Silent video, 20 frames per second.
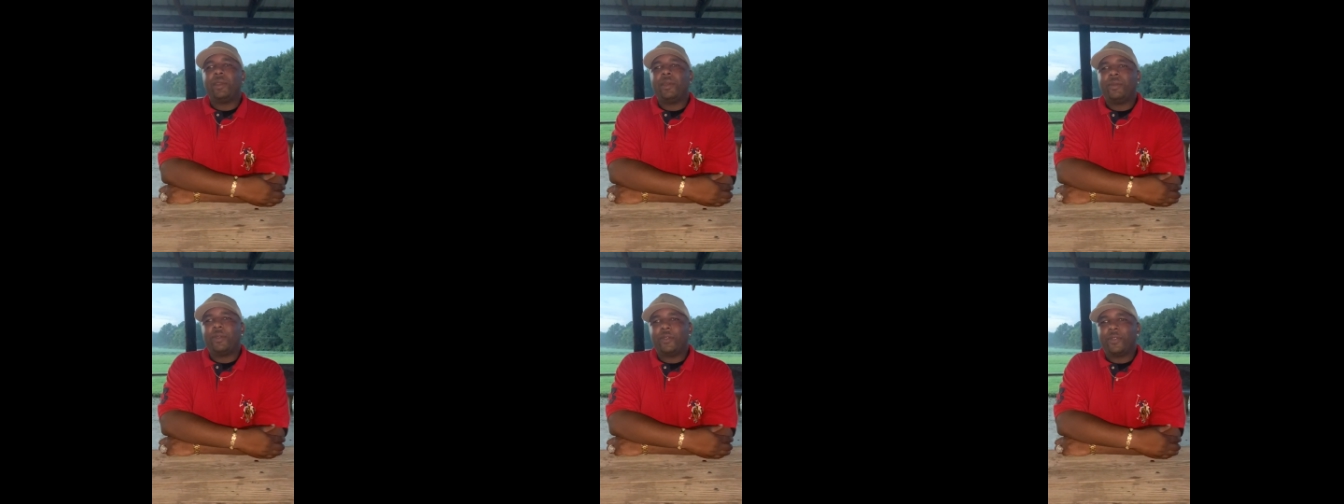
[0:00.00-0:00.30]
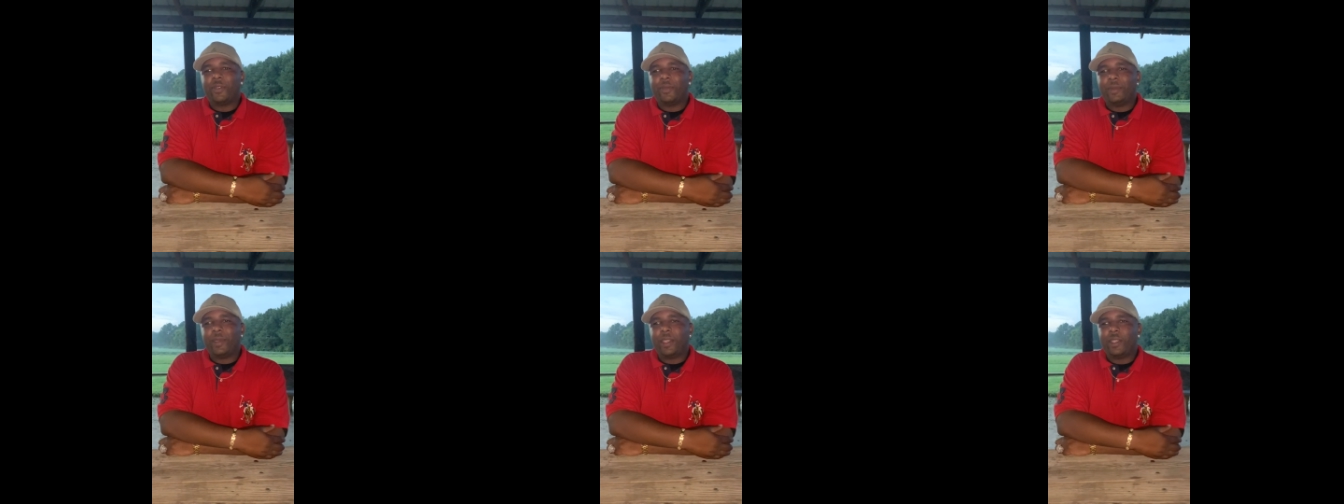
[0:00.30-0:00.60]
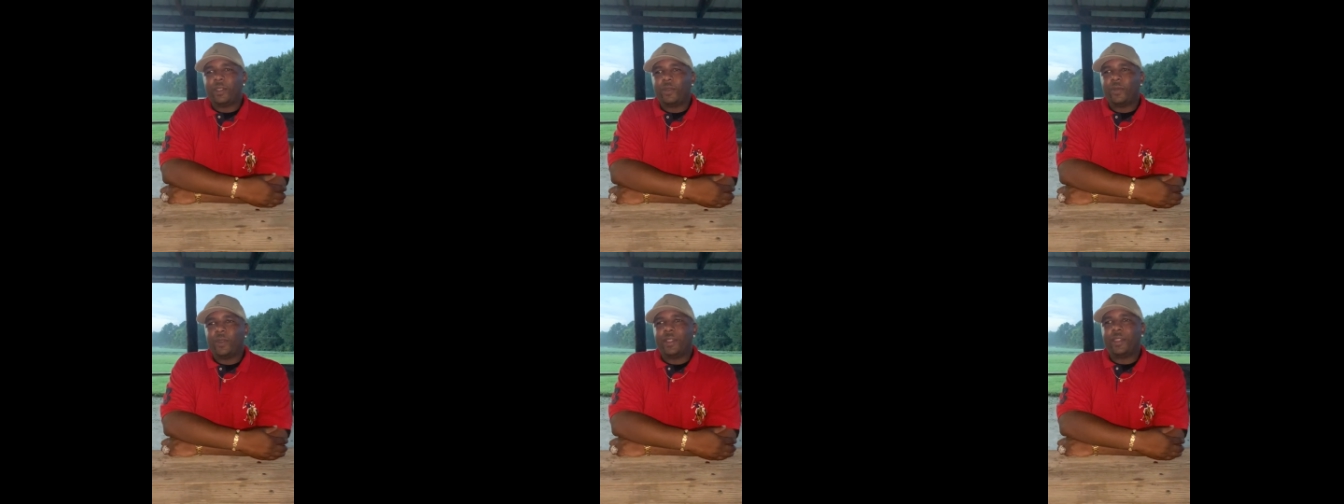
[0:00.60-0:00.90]
people
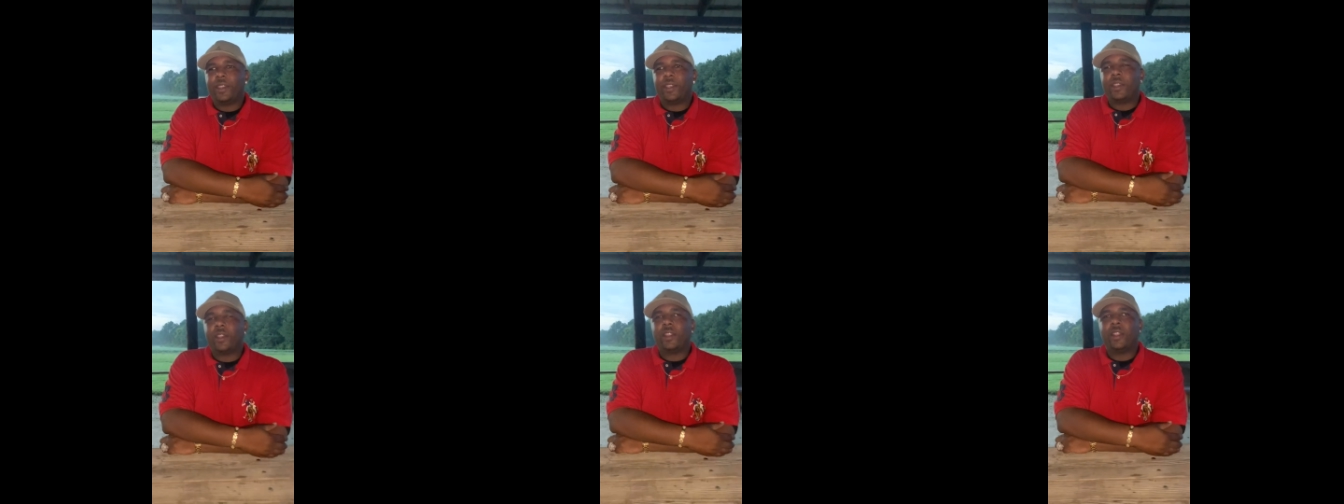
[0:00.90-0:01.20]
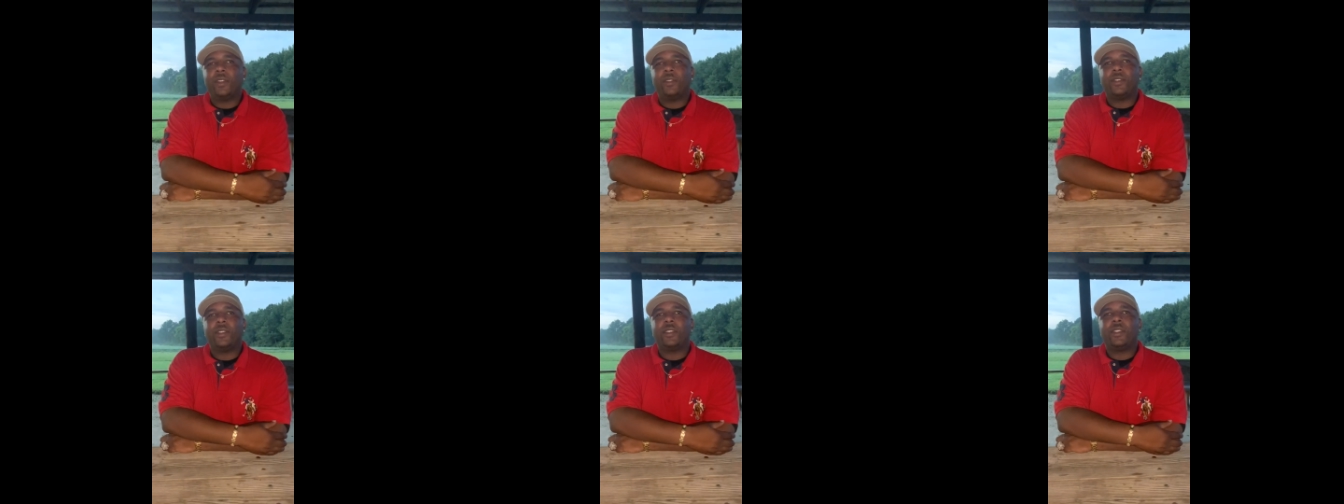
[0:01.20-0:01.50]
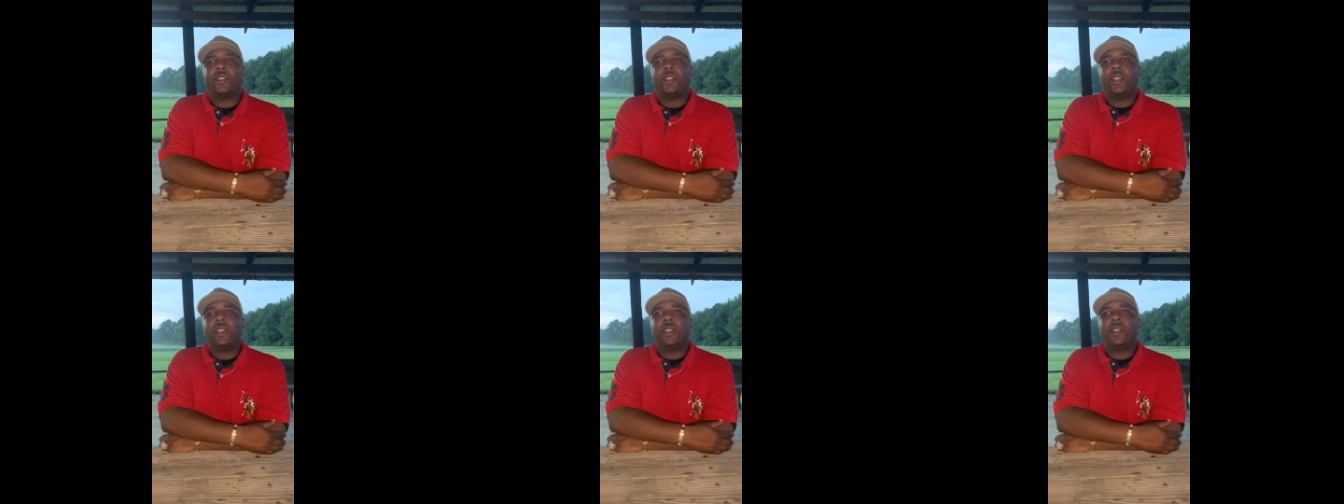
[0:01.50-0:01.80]
familiar with the
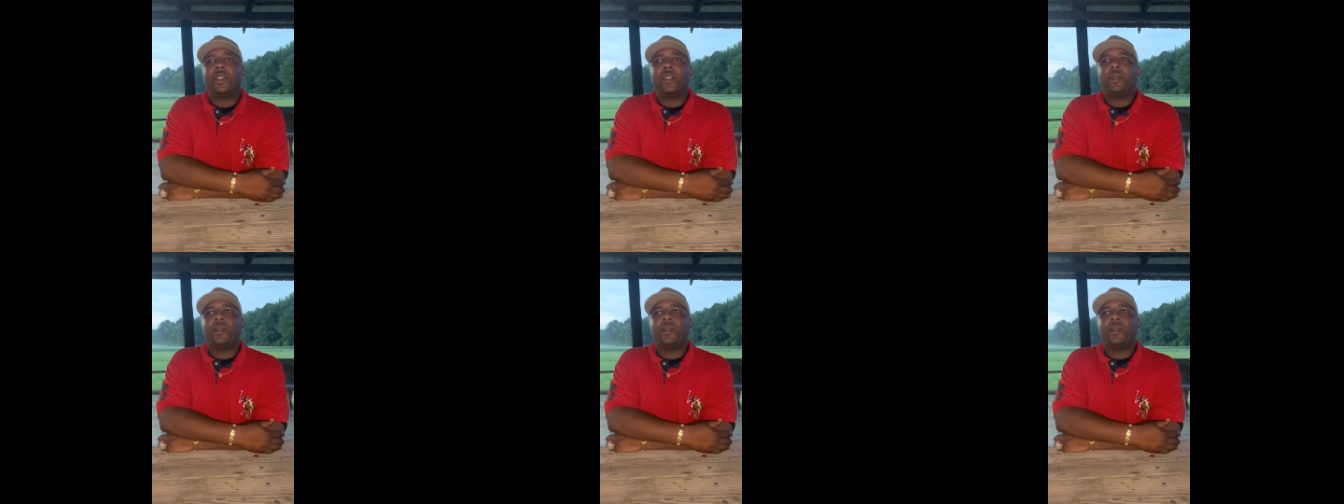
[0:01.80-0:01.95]
closest city,